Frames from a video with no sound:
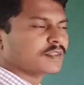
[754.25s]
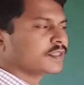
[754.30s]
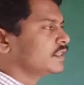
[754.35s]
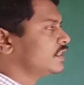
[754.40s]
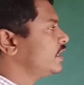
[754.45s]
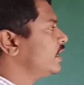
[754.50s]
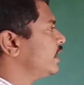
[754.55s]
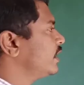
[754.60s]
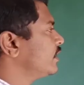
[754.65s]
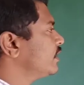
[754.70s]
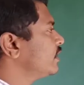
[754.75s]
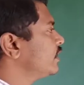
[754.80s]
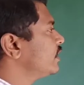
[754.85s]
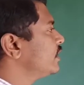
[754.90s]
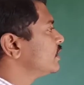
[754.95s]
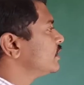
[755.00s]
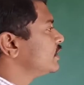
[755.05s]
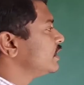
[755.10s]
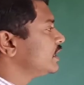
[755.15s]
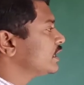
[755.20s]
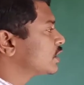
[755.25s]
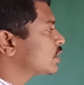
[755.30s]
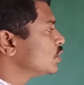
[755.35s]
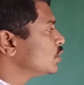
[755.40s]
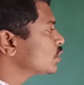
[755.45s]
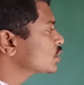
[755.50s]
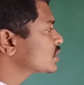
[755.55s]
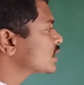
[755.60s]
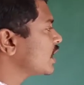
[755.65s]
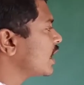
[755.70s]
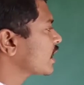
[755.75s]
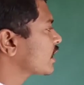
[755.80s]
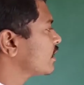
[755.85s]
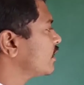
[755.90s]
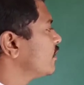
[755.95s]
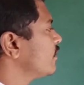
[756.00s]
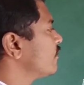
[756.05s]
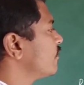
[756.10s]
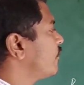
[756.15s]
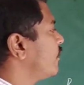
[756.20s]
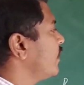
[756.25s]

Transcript: Then it looks like a